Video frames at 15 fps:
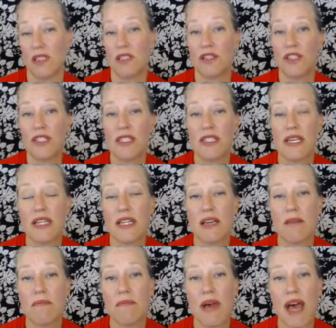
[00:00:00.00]
She said,
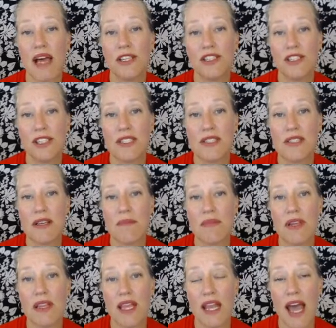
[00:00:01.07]
compassion is
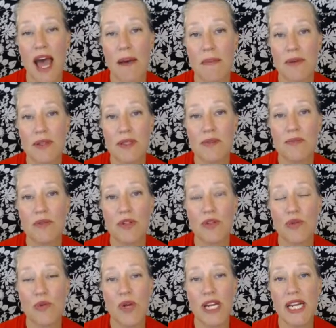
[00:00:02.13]
something that happens
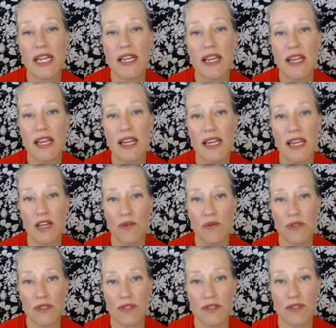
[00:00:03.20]
between
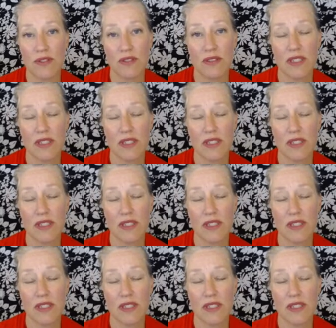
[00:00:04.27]
equals.